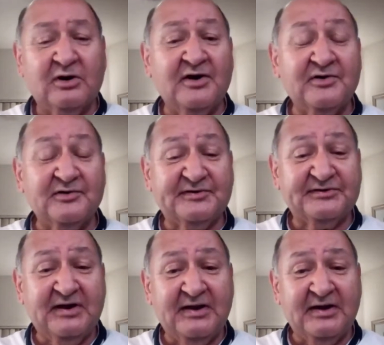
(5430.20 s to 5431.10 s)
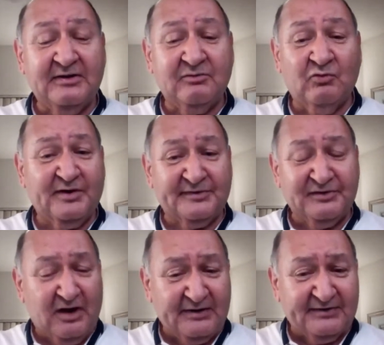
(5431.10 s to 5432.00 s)
understand what is
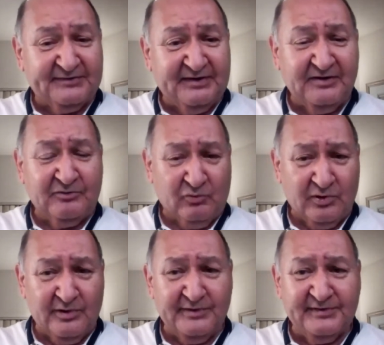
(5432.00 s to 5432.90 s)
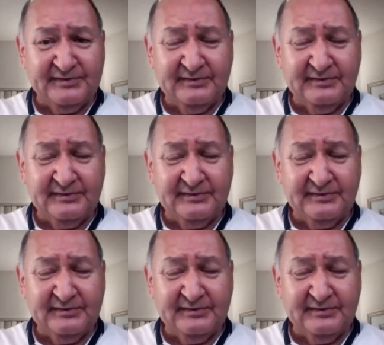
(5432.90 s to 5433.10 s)
not said in words.